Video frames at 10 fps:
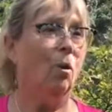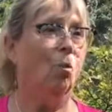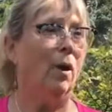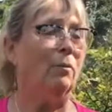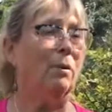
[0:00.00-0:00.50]

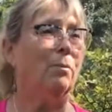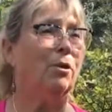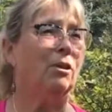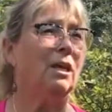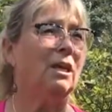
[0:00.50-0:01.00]
When we
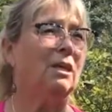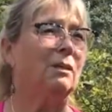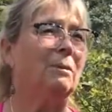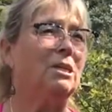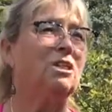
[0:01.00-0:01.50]
put
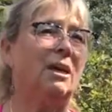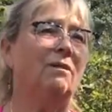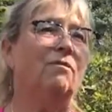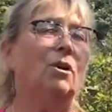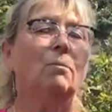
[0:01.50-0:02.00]
them into
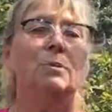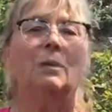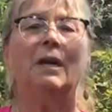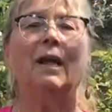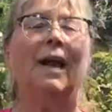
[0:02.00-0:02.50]
envelopes,
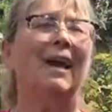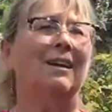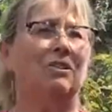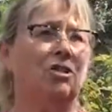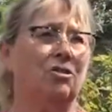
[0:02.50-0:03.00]
we can
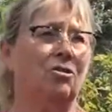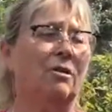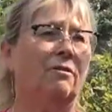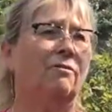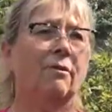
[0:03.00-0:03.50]
add
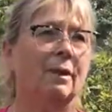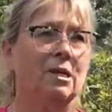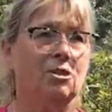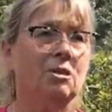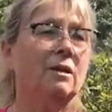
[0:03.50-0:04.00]
additional
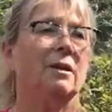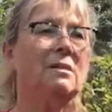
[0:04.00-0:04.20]
information like